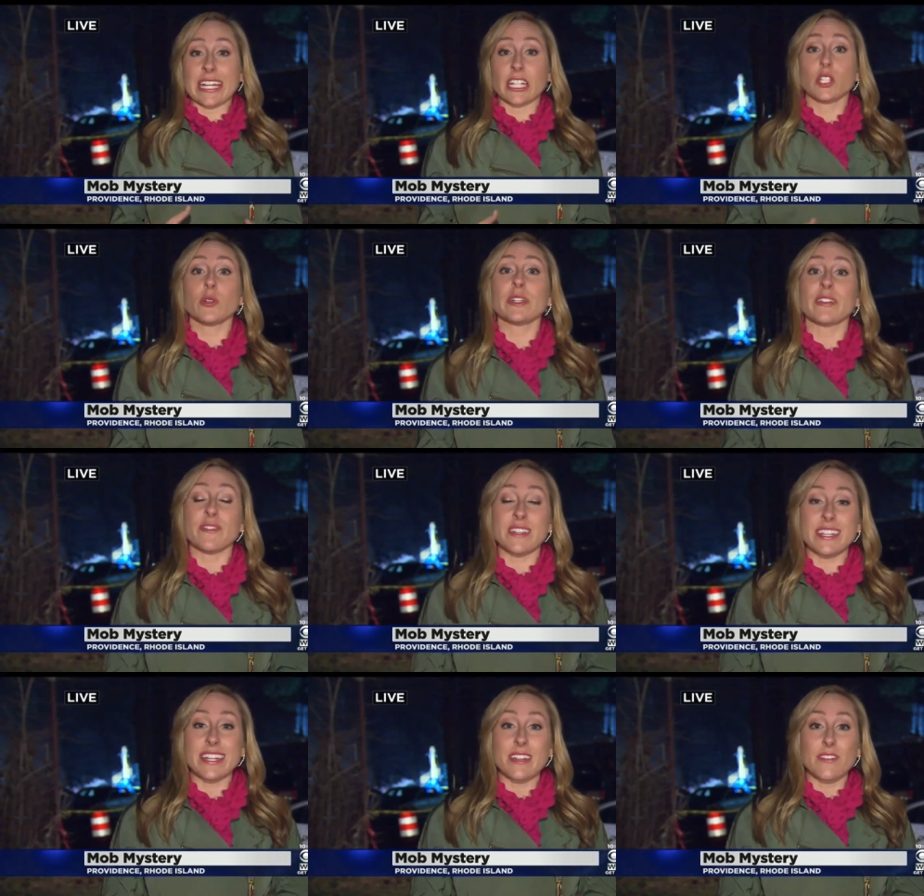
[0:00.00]
including a
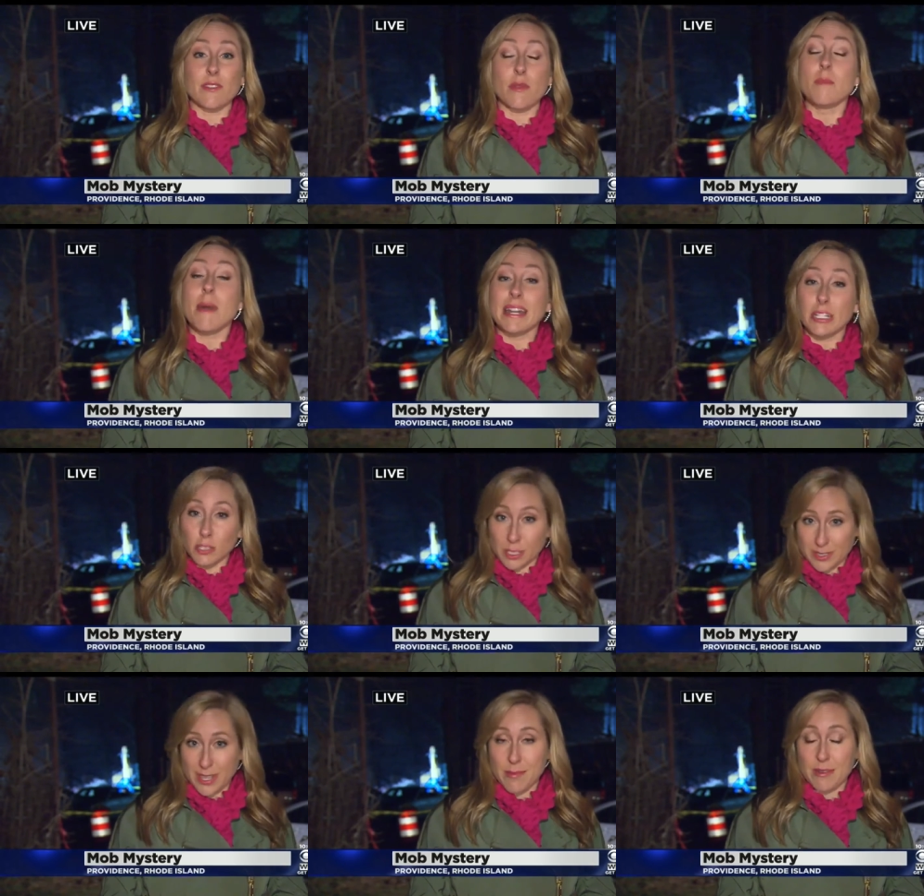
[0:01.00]
visit from the medical
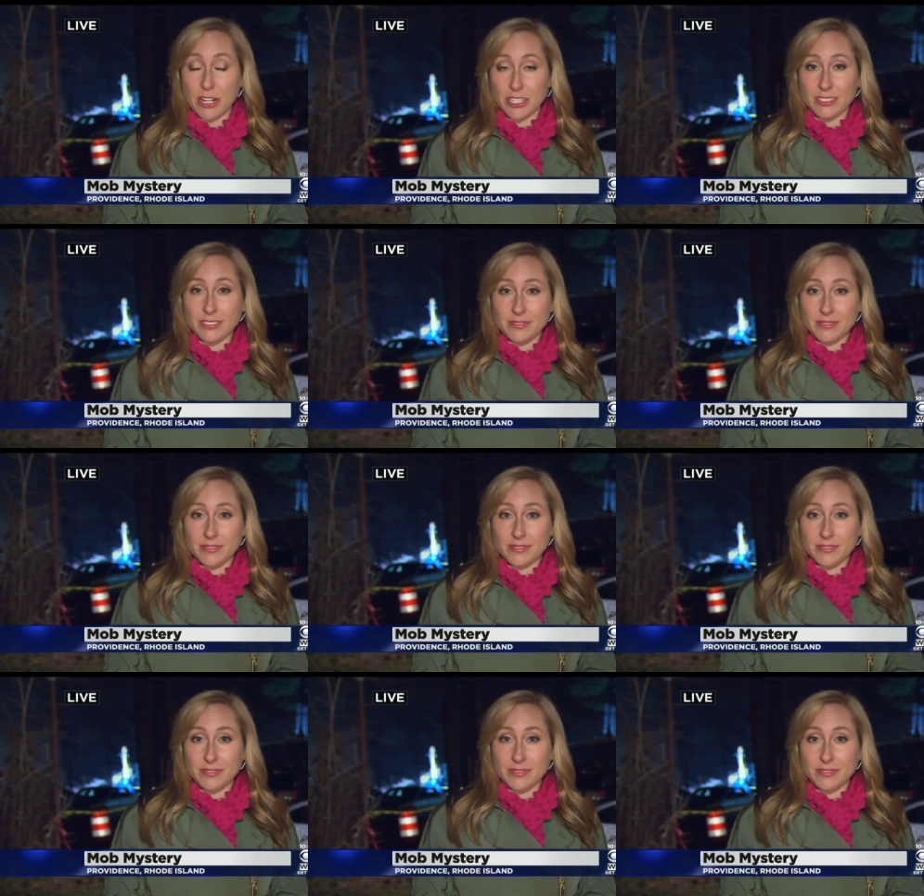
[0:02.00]
examiner.